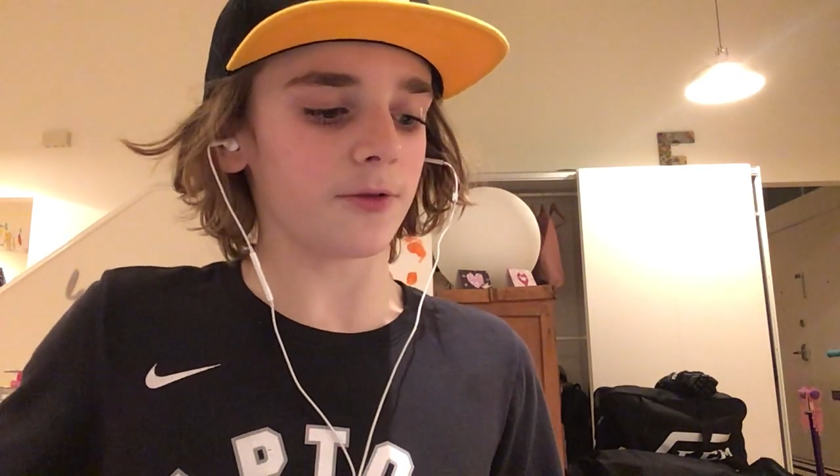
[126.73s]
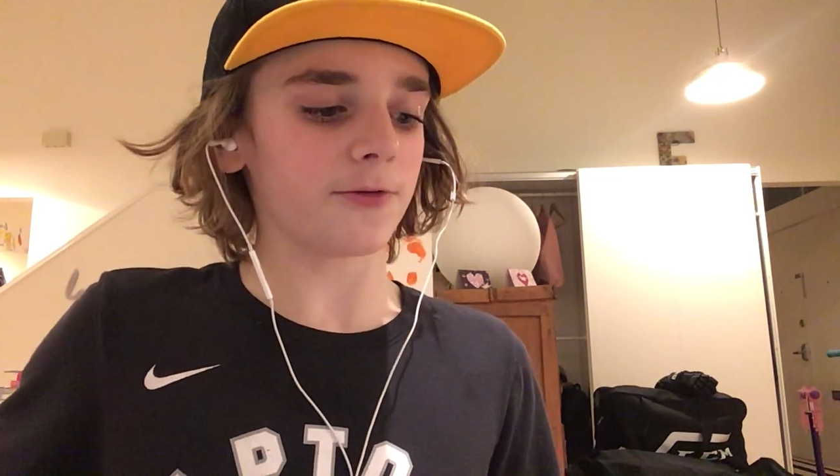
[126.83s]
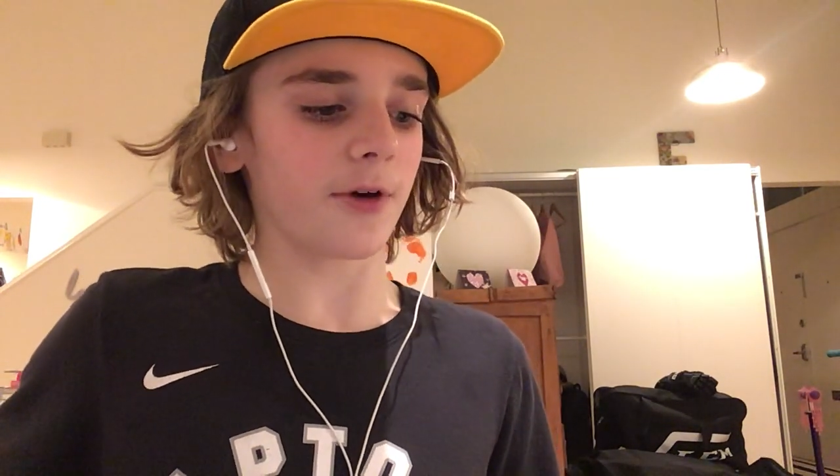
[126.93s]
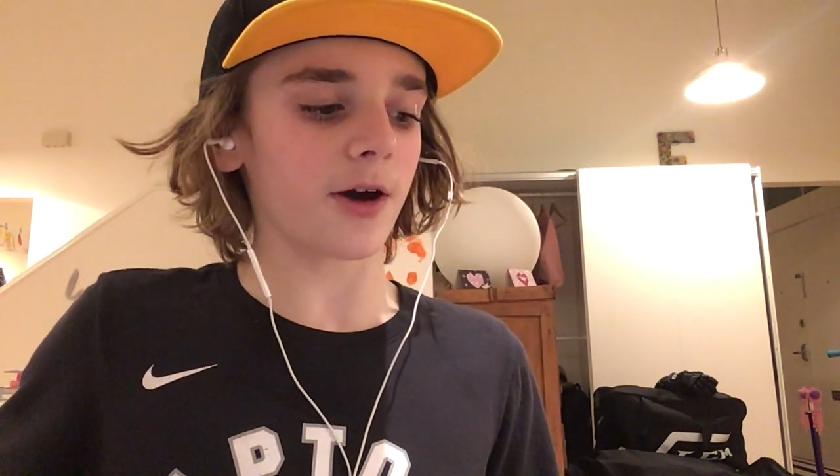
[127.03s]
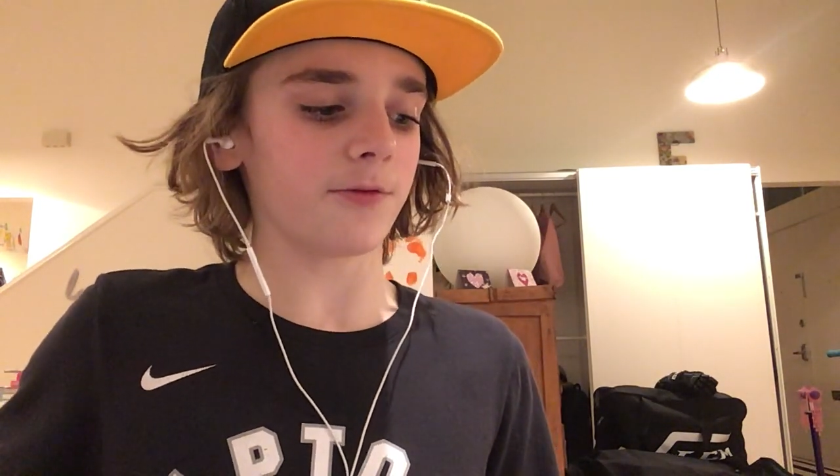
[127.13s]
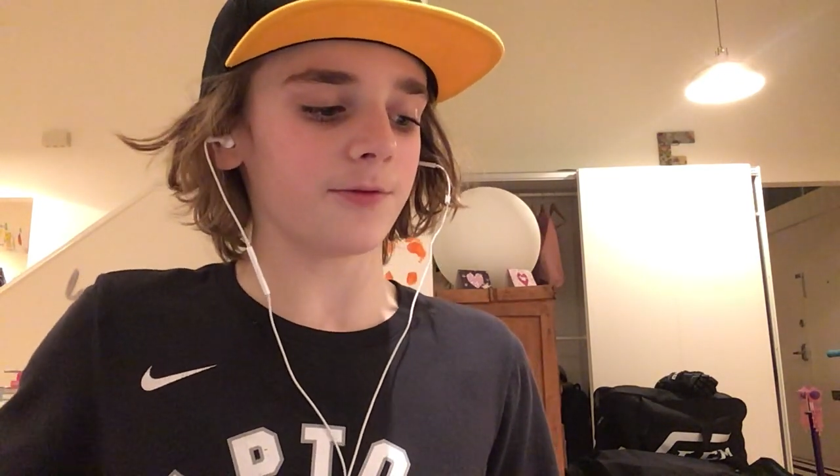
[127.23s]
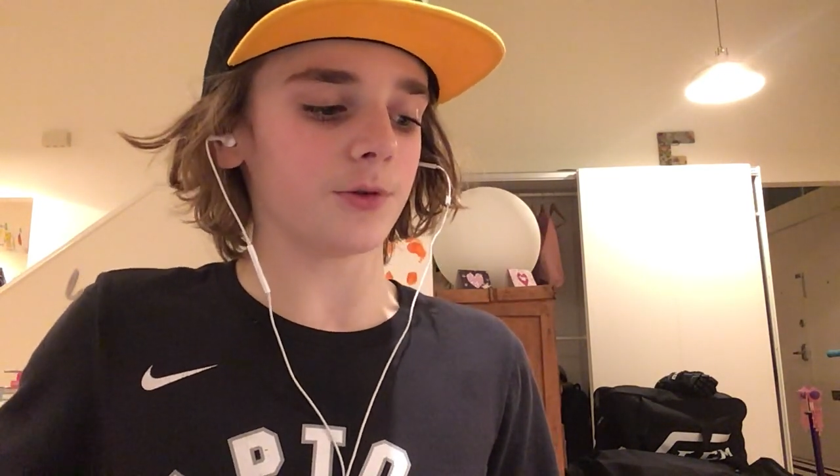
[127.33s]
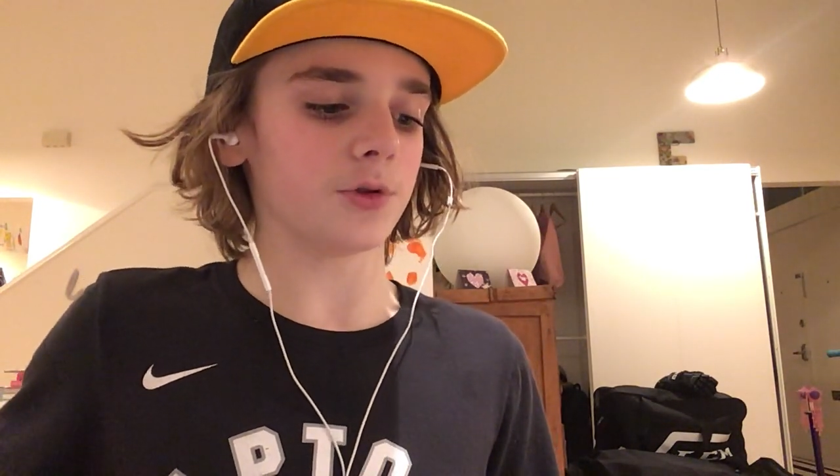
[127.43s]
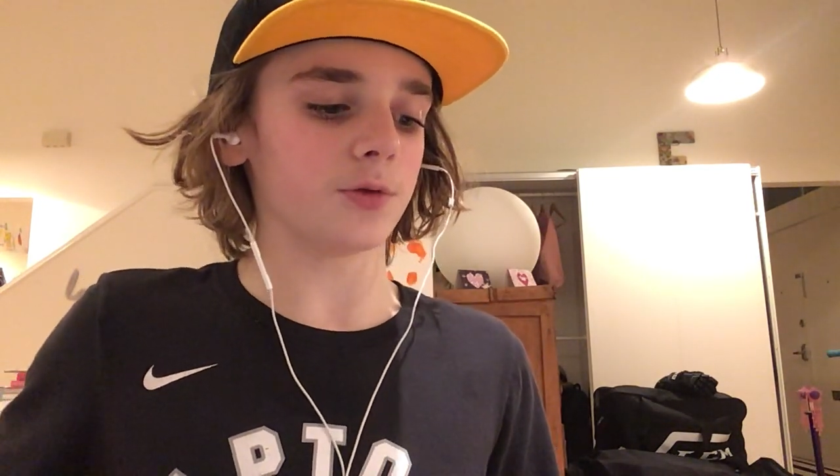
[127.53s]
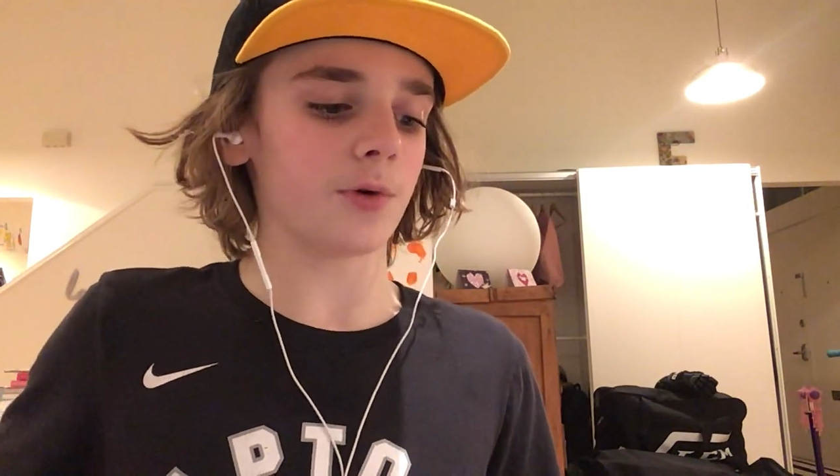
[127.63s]
five for
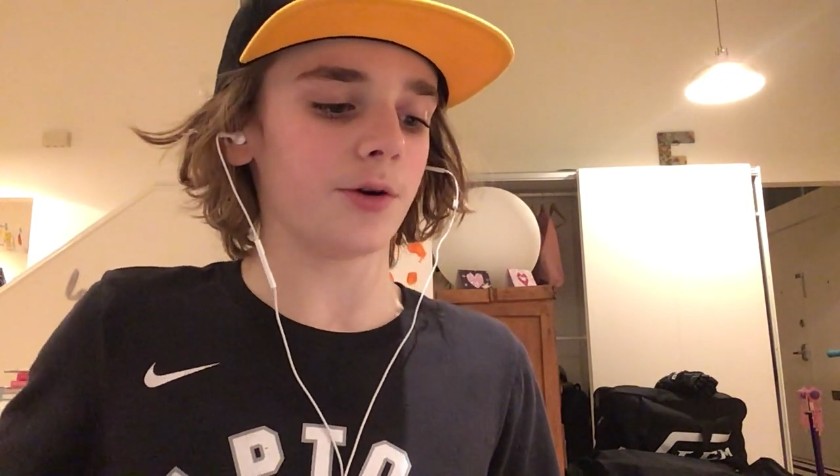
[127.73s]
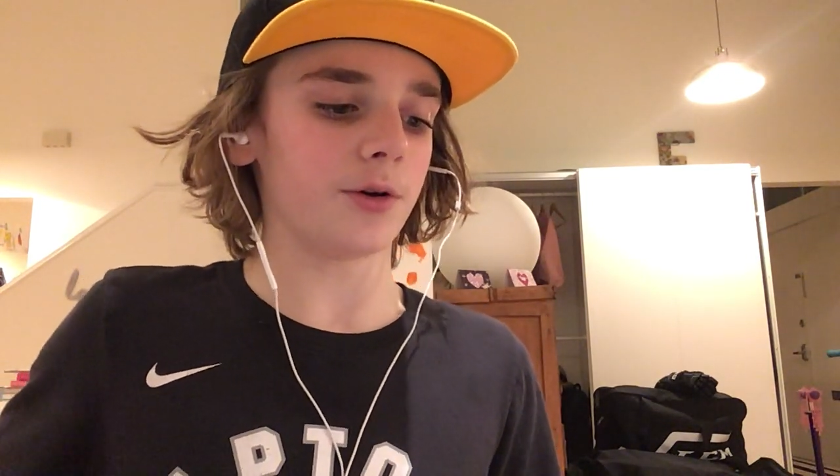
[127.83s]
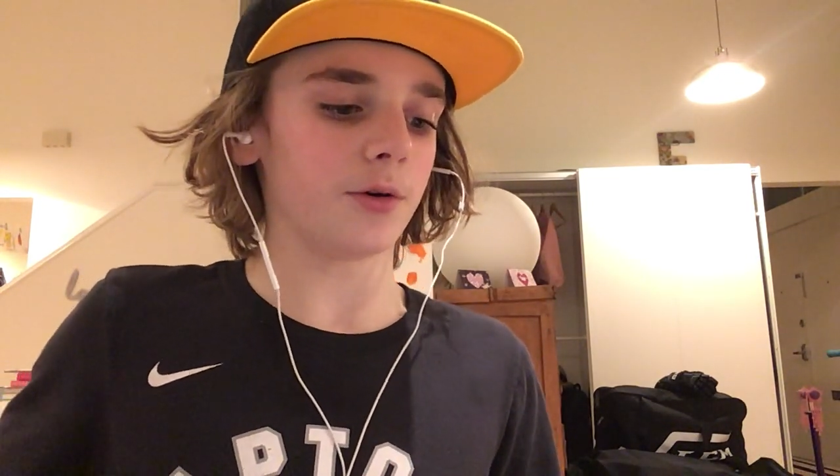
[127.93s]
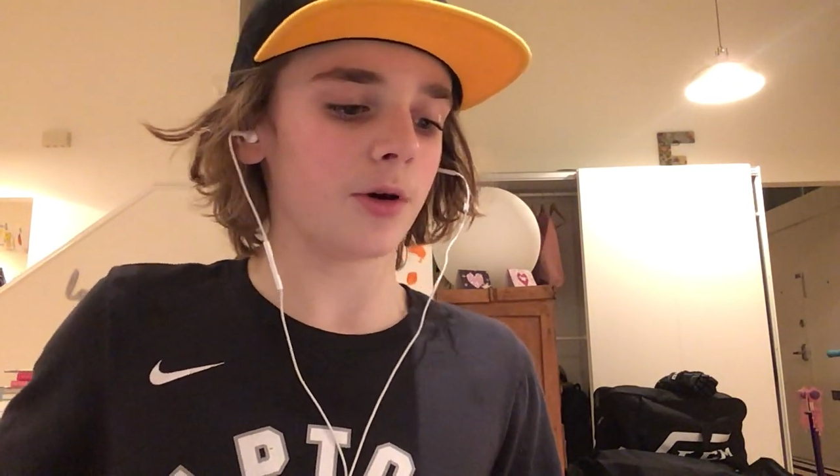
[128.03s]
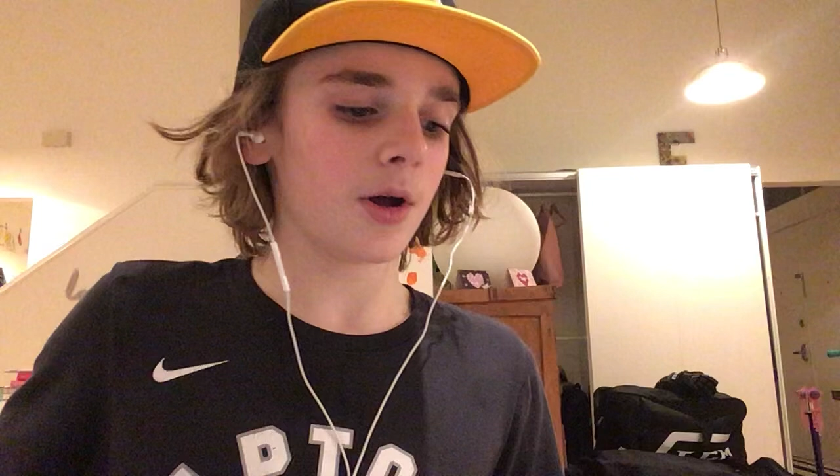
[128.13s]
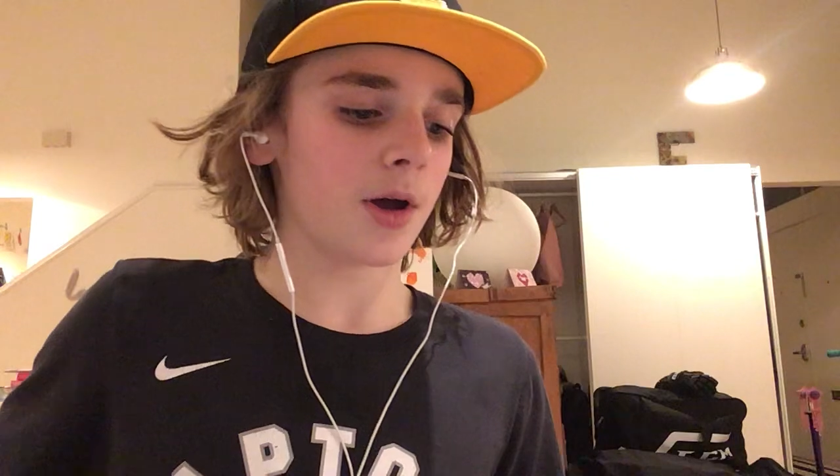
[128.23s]
Toronto,